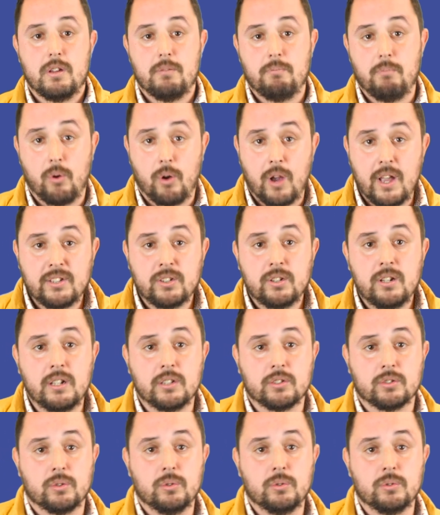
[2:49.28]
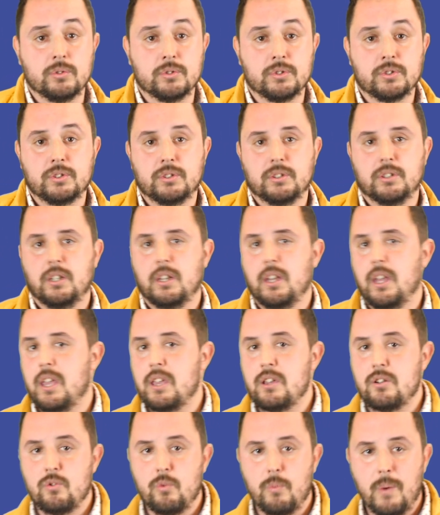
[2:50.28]
Vocational schools,
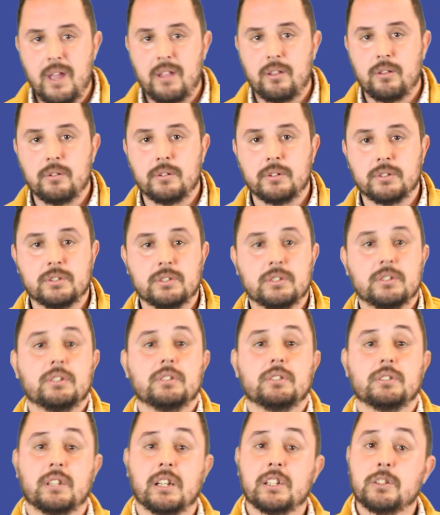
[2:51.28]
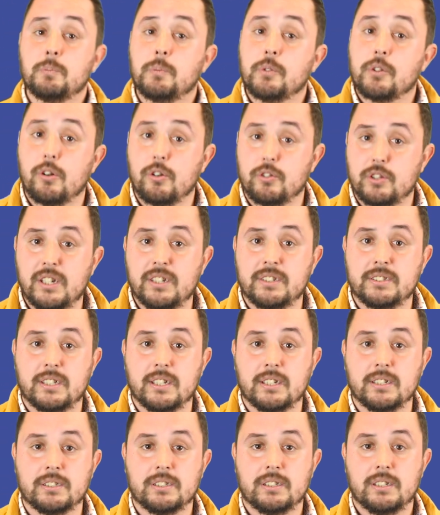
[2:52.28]
incubators, transport
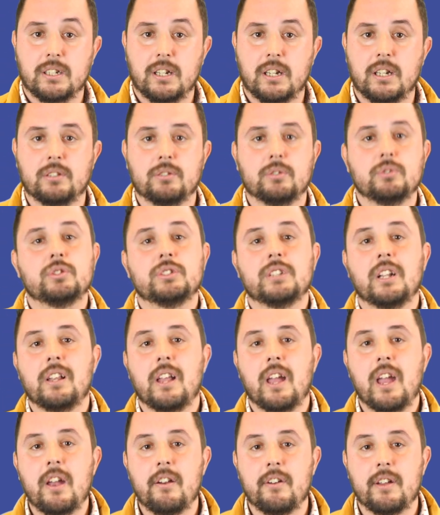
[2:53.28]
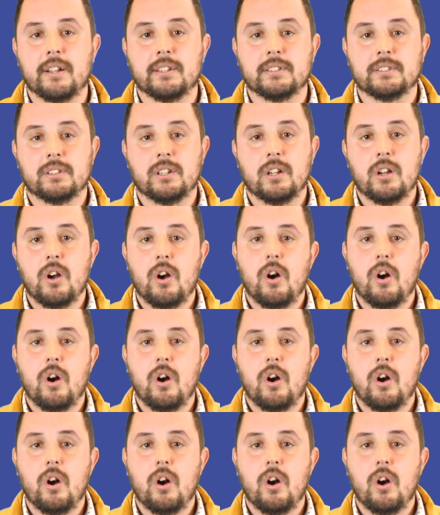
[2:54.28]
logistics, industrial areas,